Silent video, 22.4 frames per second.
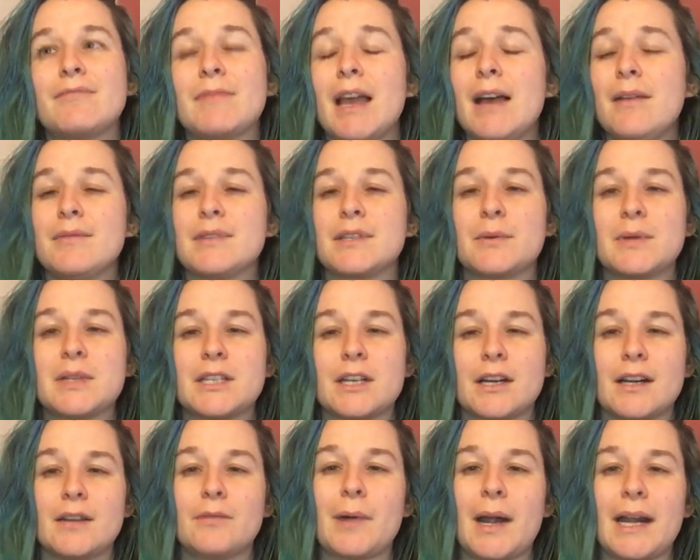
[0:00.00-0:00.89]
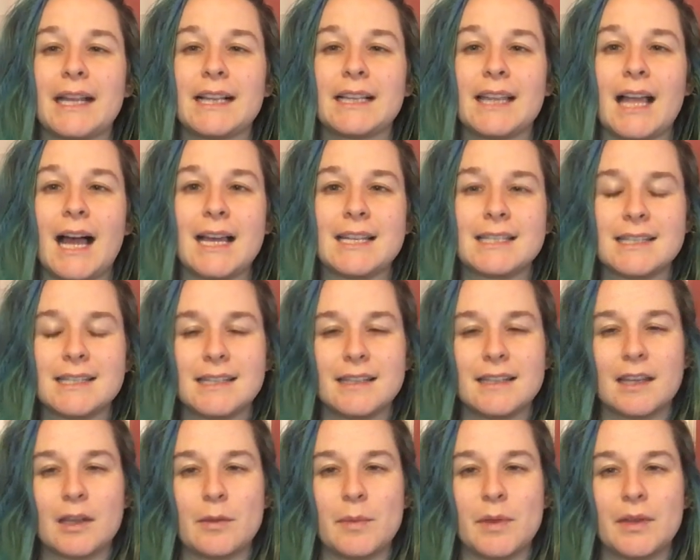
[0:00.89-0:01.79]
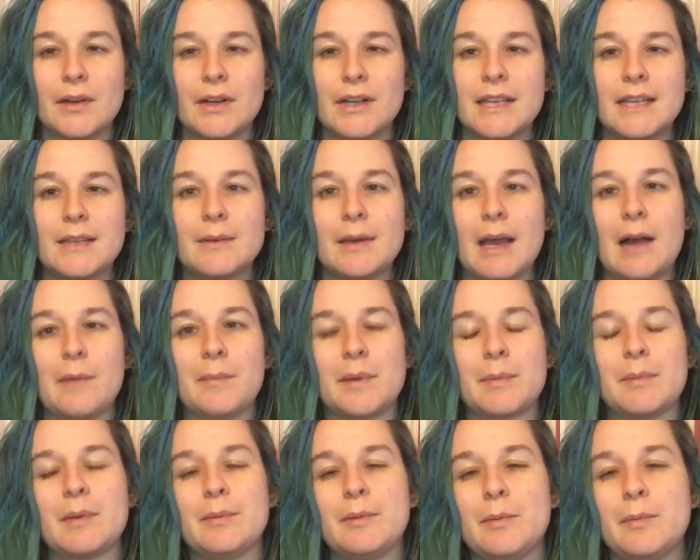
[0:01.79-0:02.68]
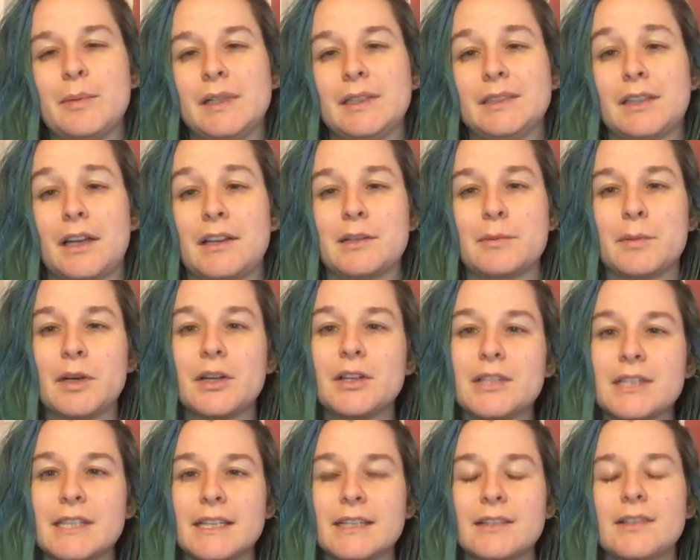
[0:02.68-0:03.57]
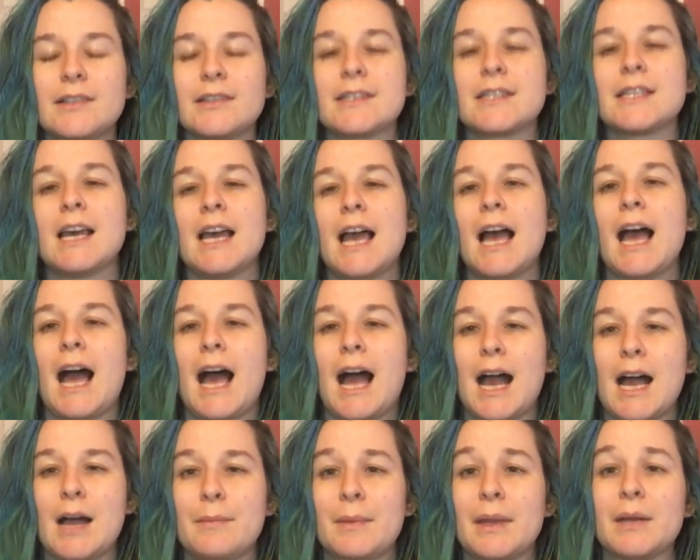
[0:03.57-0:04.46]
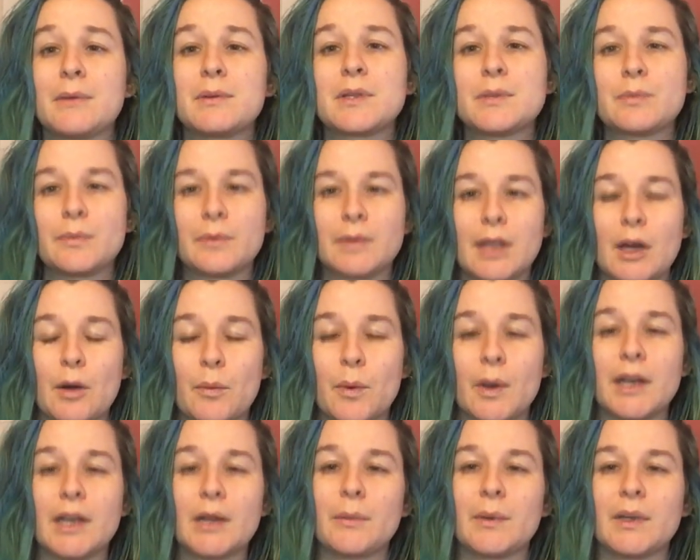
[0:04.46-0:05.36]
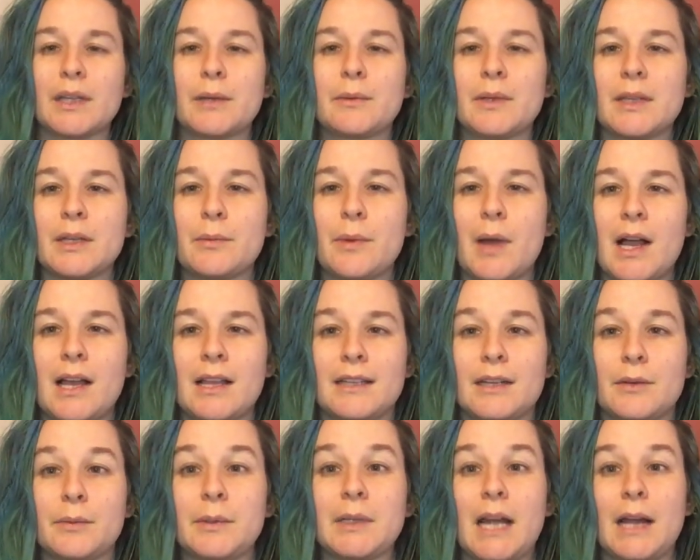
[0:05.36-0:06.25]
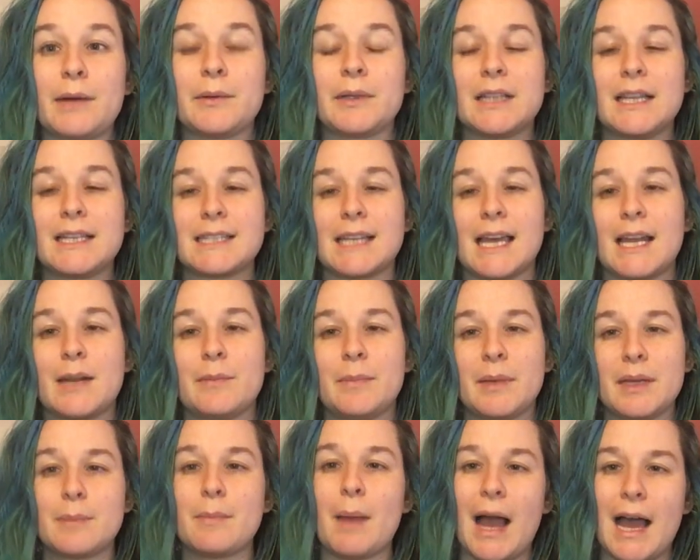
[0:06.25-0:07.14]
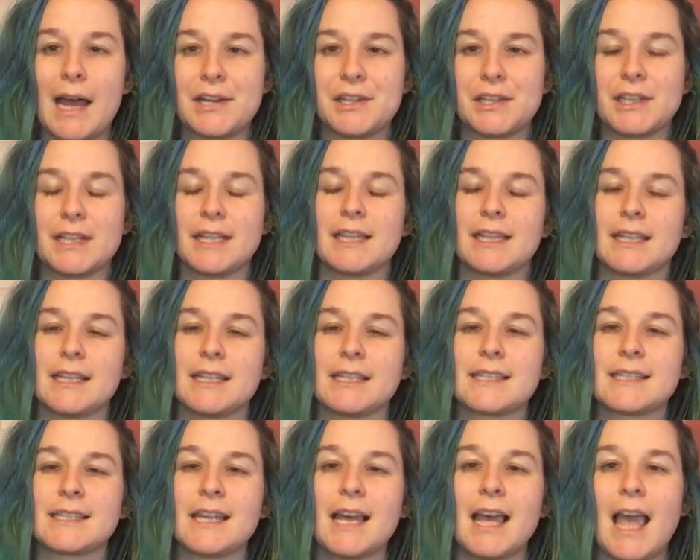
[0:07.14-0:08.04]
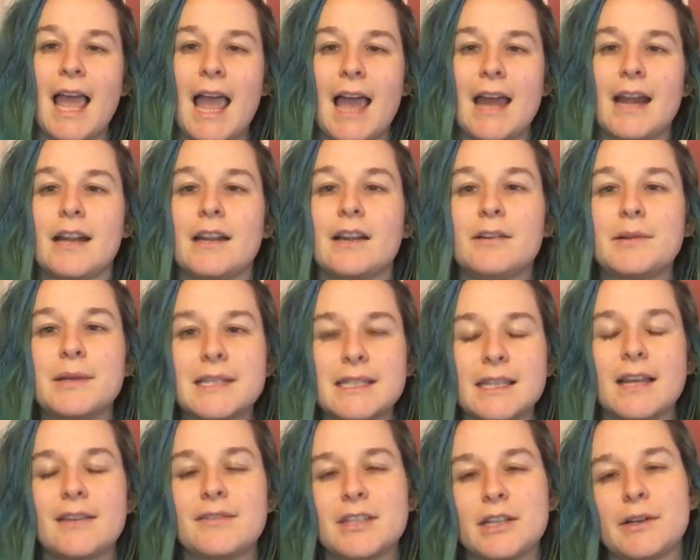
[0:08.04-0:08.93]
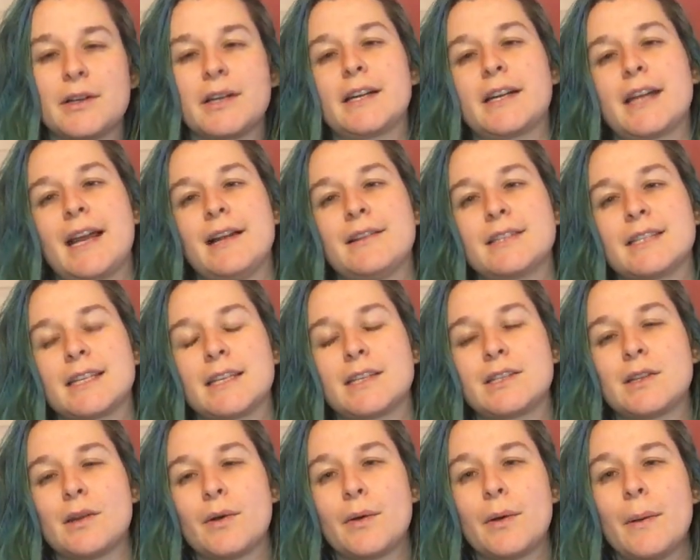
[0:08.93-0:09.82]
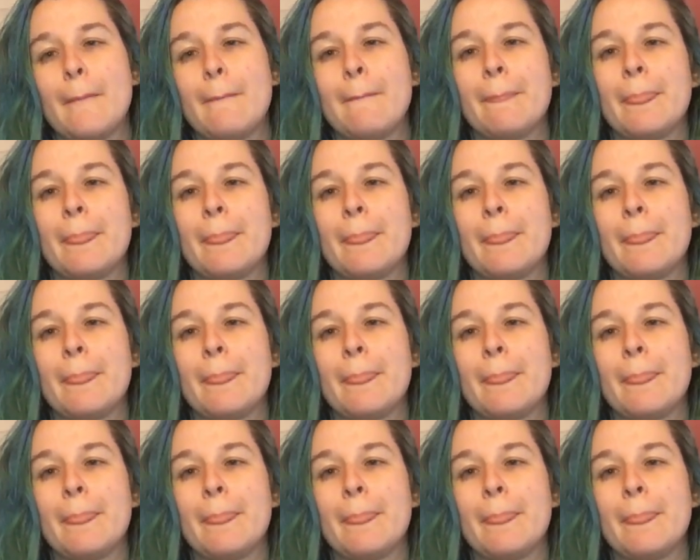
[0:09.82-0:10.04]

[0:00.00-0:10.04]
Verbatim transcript: yeah, so we started running classes in the community, helping people build entrepreneur skills, and it was, you know, working really, really well. And I realized I had a big passion in this, and I'd always loved career counseling. So